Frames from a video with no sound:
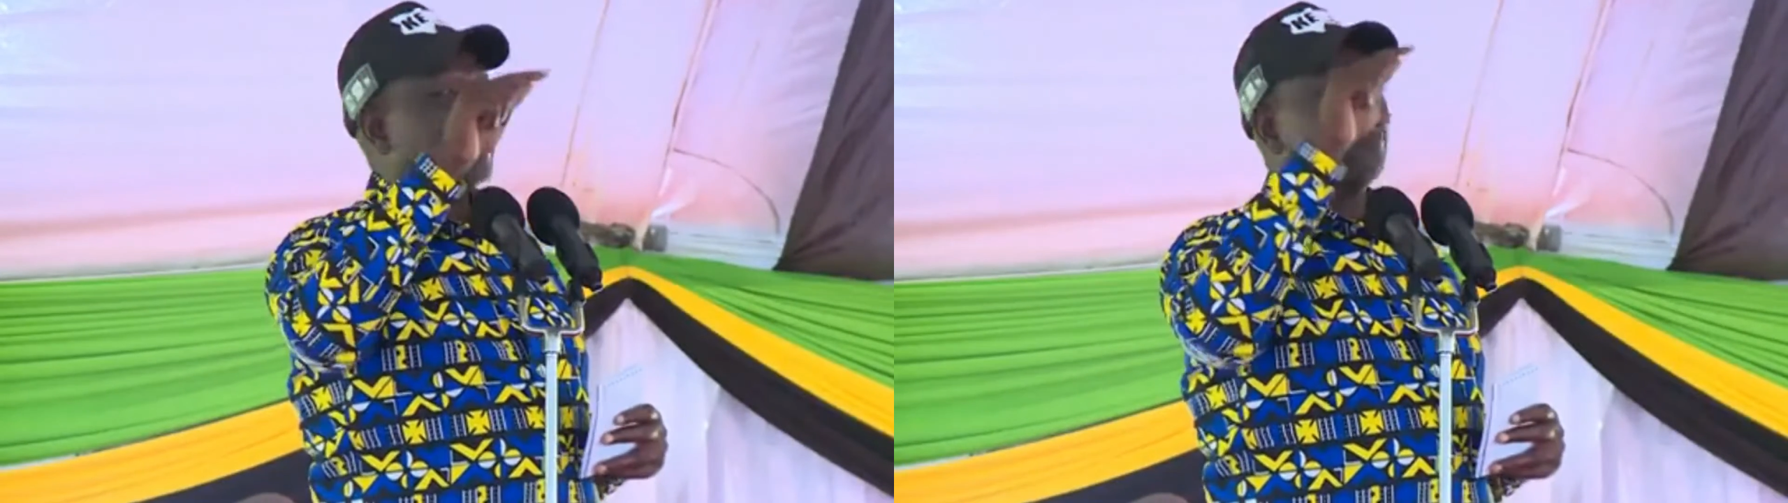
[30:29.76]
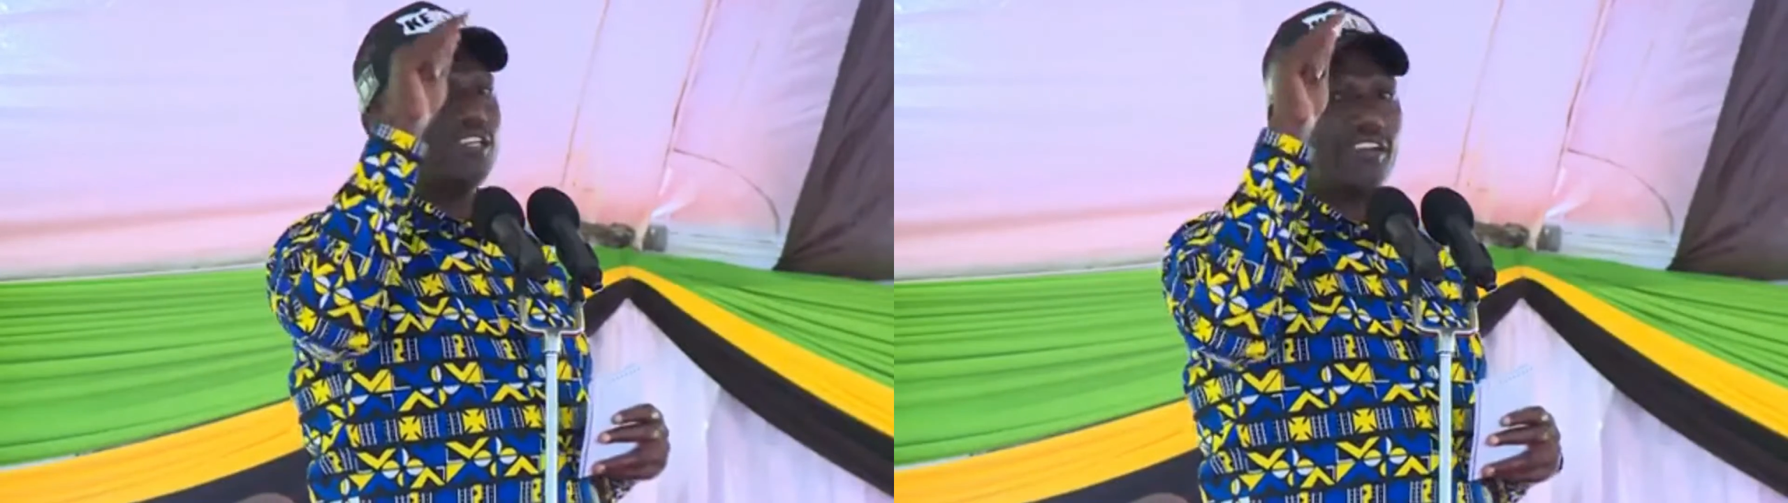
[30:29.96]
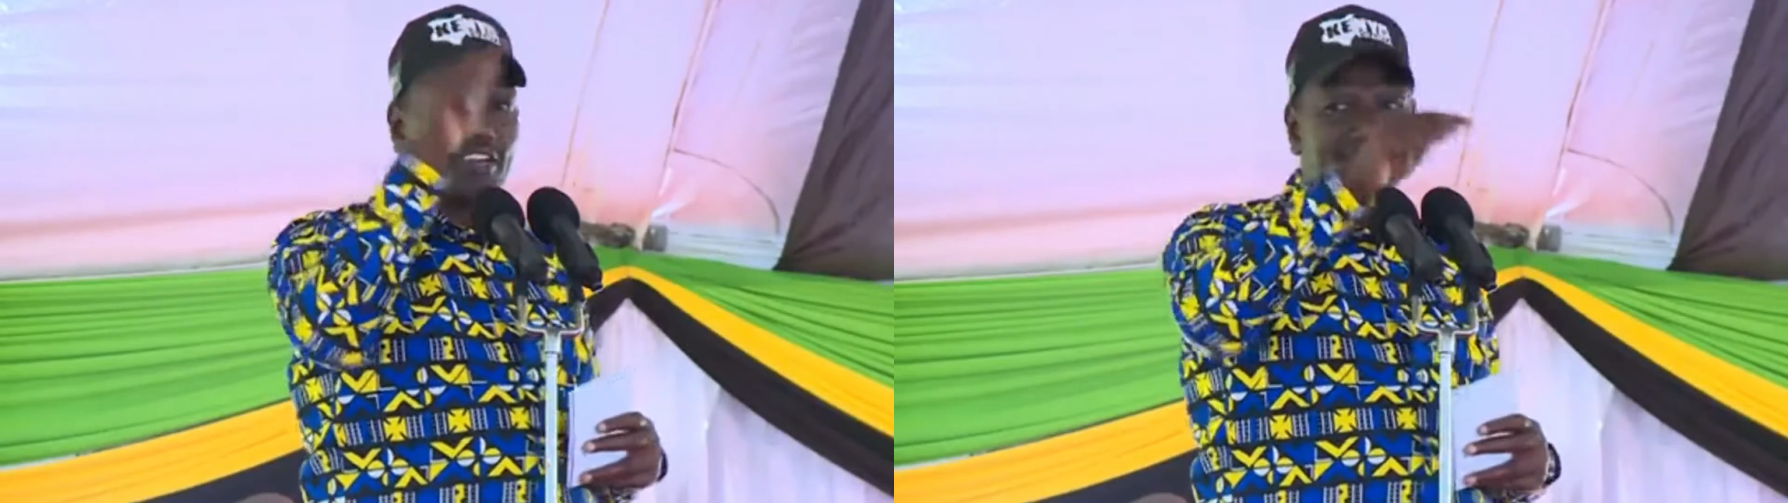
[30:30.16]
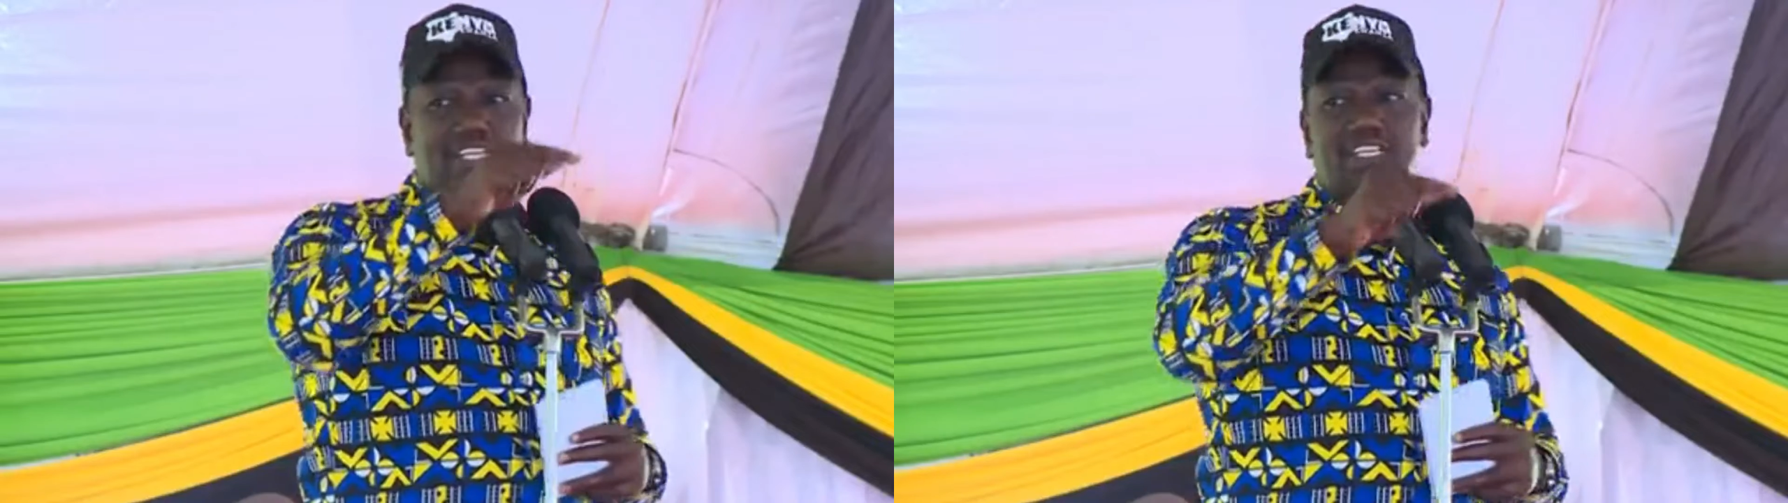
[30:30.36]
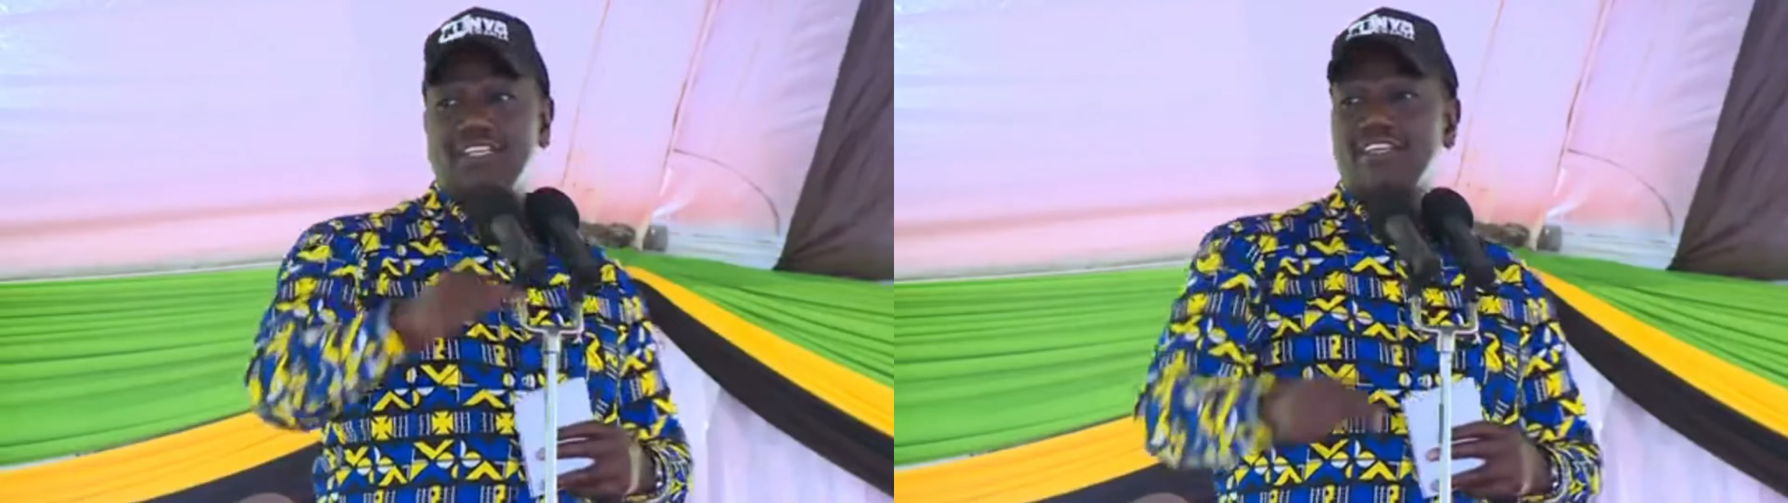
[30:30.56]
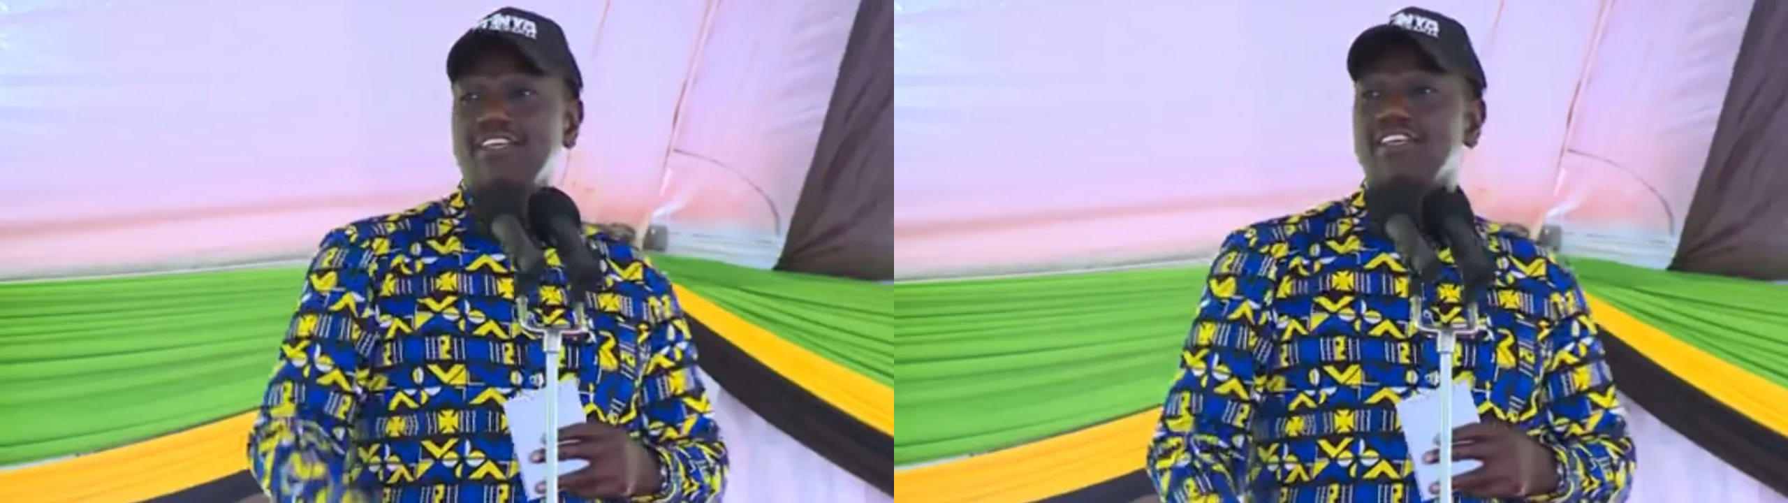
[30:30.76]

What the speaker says: Musalia Mudavadi,